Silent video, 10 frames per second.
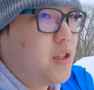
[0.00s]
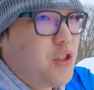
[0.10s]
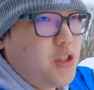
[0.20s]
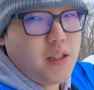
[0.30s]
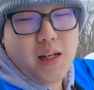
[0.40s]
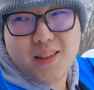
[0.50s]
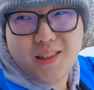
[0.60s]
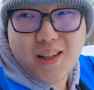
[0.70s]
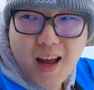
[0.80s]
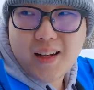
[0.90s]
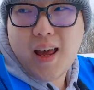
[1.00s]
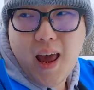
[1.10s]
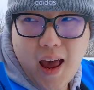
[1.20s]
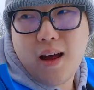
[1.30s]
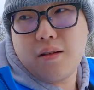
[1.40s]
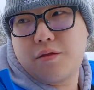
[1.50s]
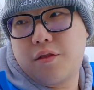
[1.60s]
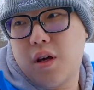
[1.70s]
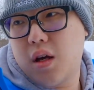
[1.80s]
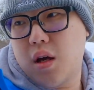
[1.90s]
the GTI does not have
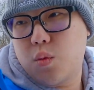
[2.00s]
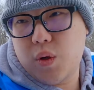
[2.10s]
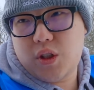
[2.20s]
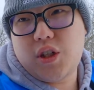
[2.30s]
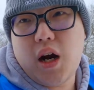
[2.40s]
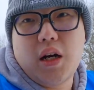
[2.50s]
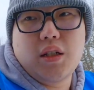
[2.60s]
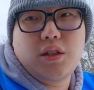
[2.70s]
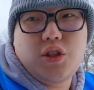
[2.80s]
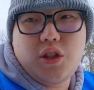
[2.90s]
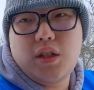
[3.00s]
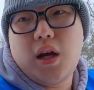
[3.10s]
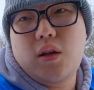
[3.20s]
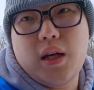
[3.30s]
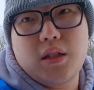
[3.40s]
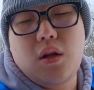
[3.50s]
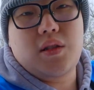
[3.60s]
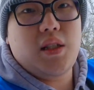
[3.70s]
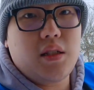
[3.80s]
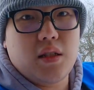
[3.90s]
winter tires. GTI only has all
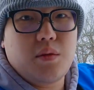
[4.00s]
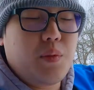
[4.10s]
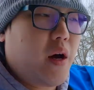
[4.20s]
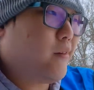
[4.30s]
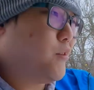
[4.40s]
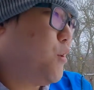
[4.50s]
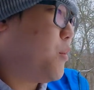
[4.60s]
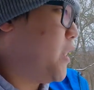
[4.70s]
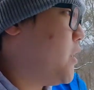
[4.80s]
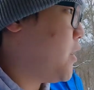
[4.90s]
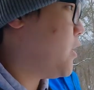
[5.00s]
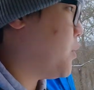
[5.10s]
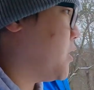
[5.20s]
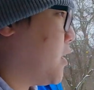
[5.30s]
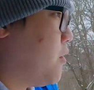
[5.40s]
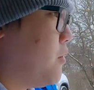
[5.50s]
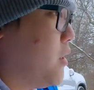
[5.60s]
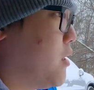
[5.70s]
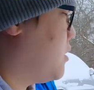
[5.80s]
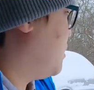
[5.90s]
seasons, but there's nobody here anyways. I don't think